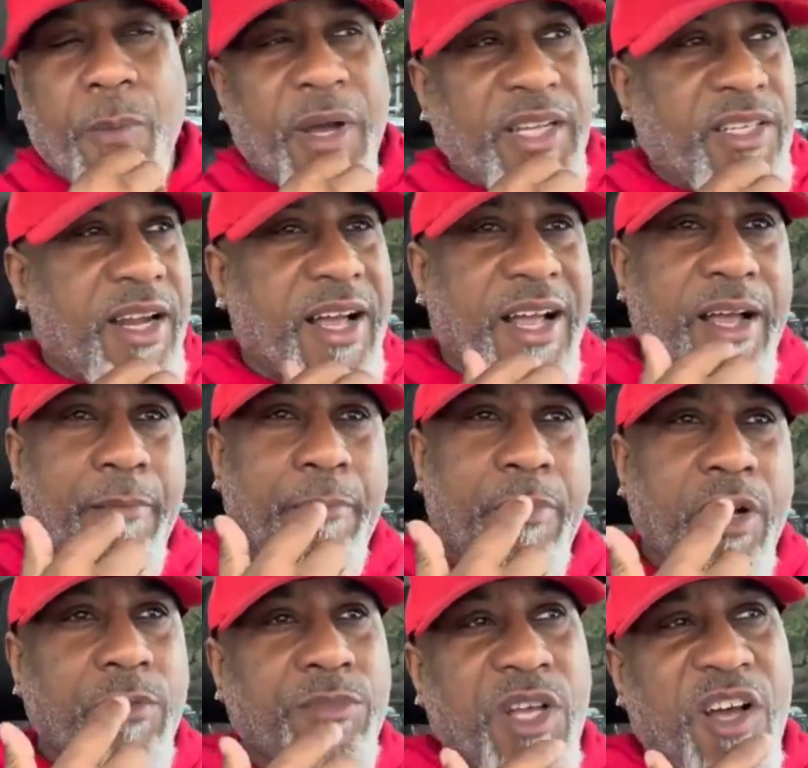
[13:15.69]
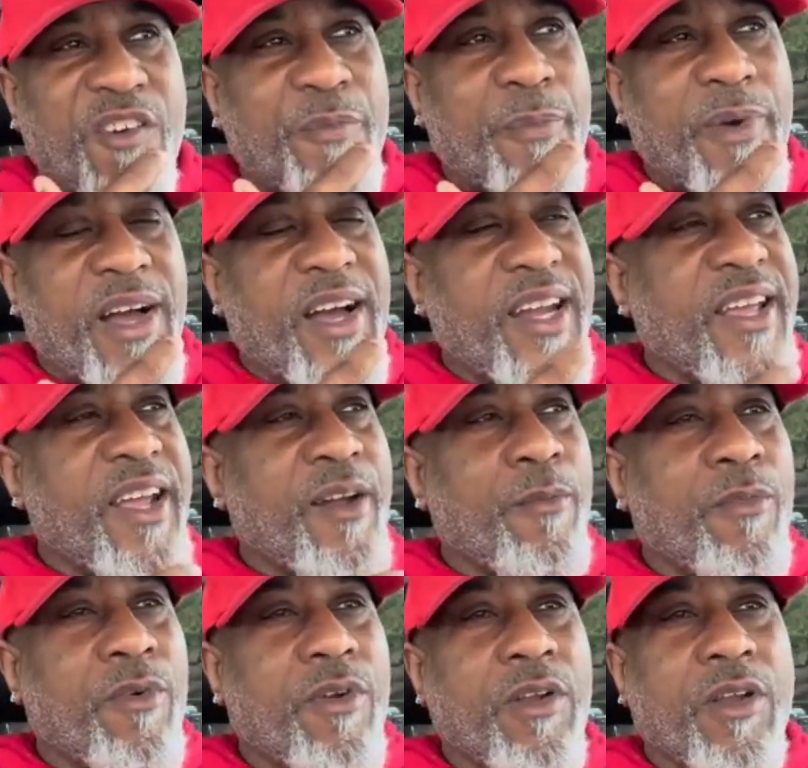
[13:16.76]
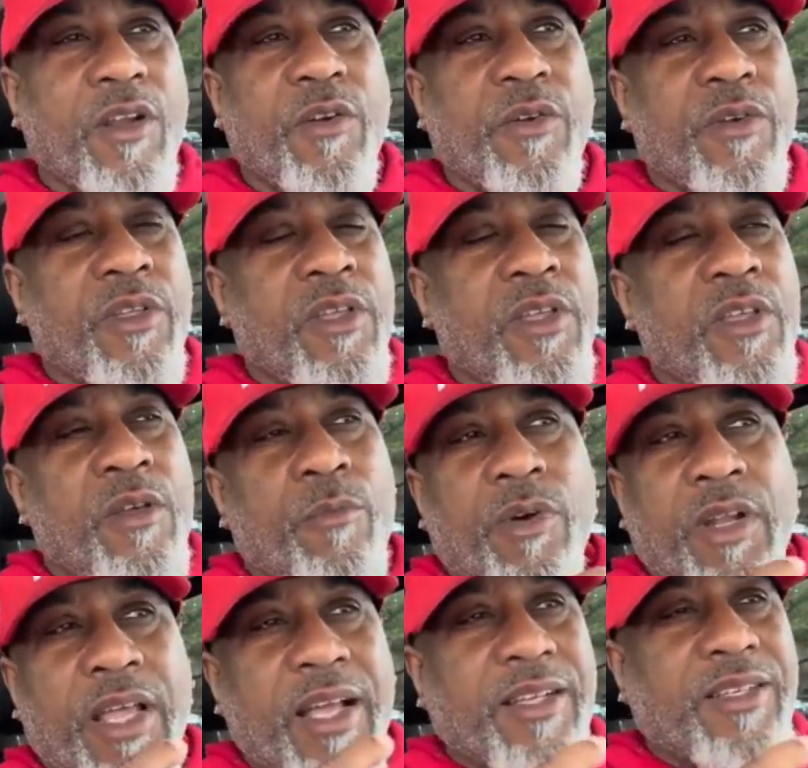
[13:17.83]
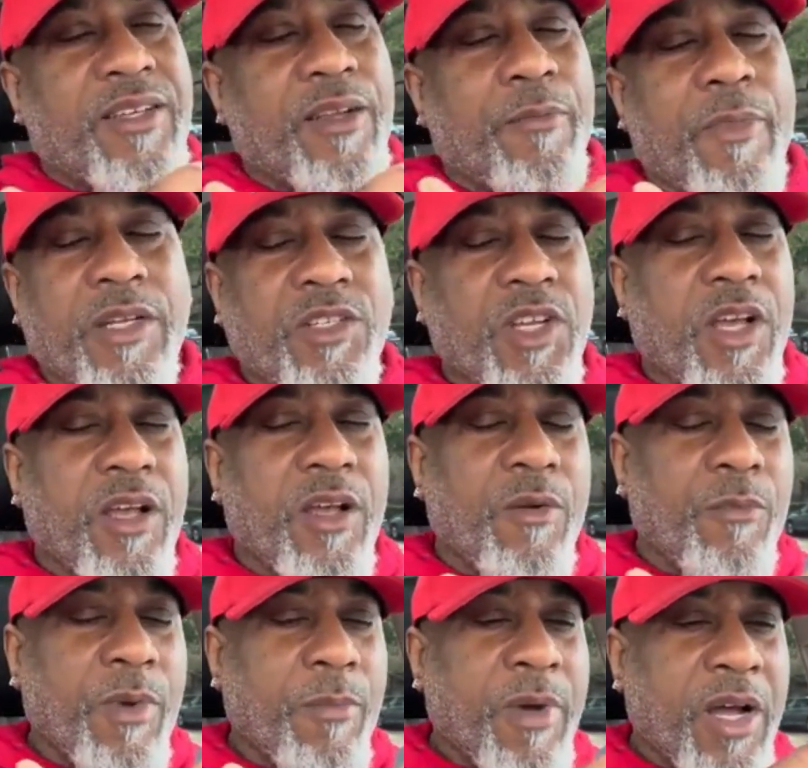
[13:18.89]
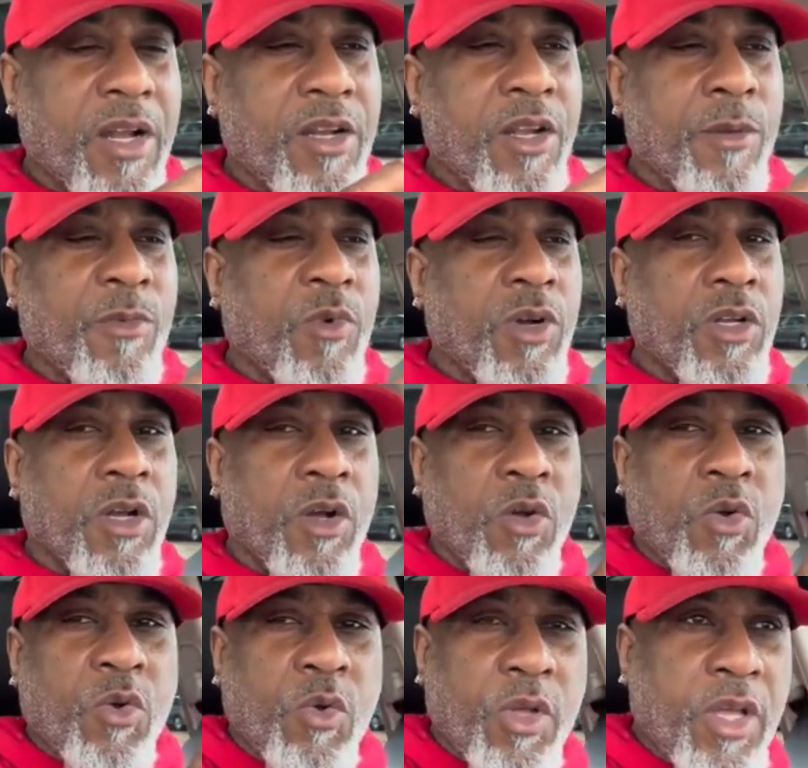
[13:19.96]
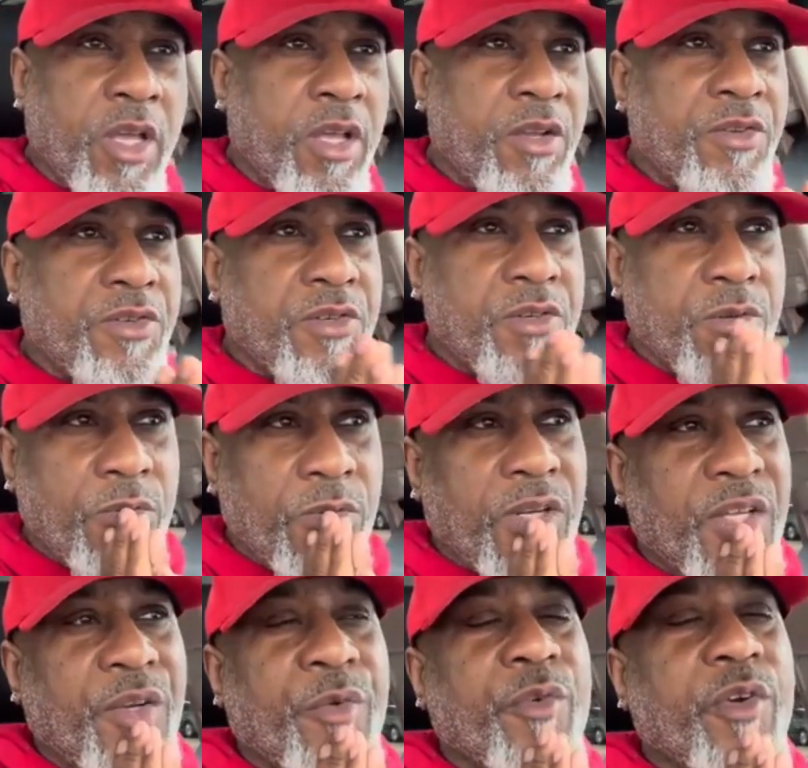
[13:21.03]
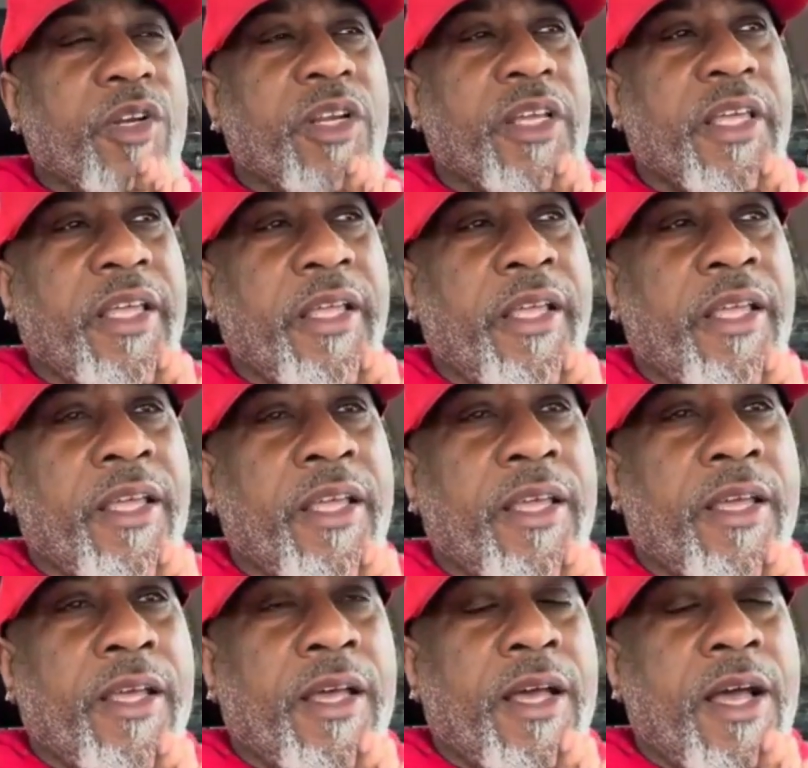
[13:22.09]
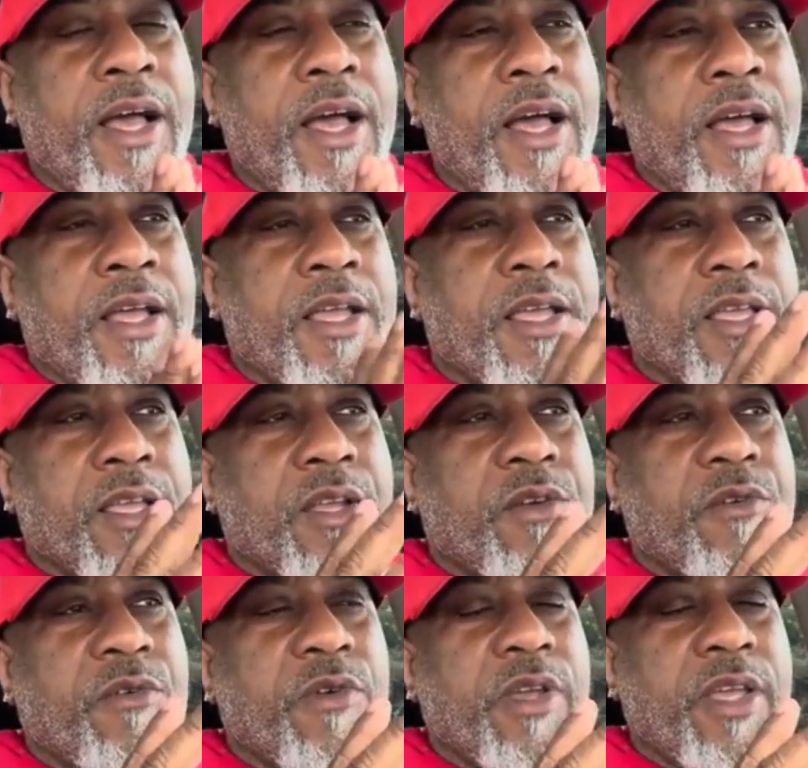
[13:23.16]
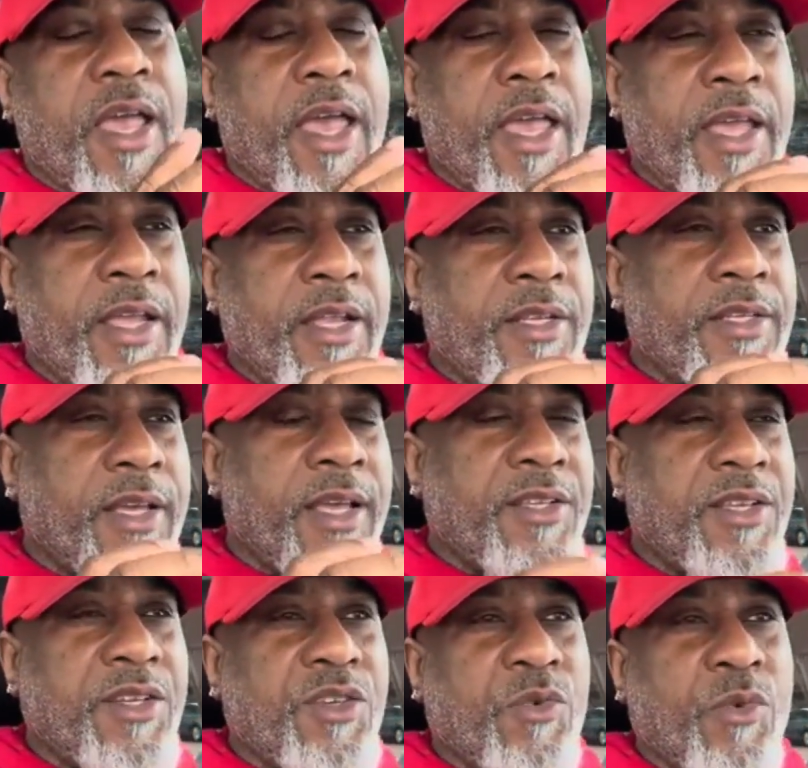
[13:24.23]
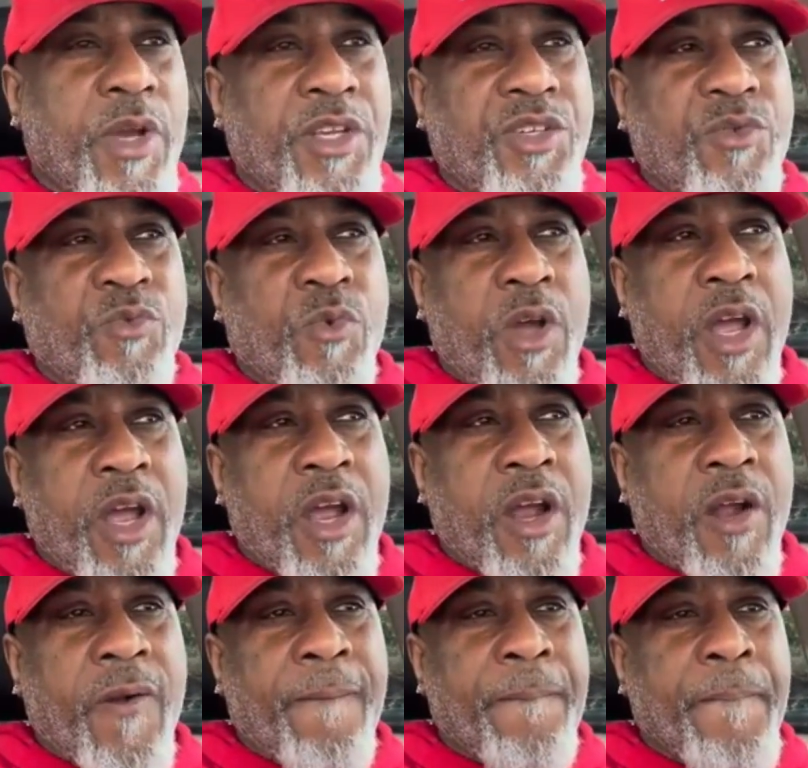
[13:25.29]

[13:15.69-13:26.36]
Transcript: about that, I got bumped off by an Amber Alert. But like I said, my job, my, my number one goal is to literally create a situation where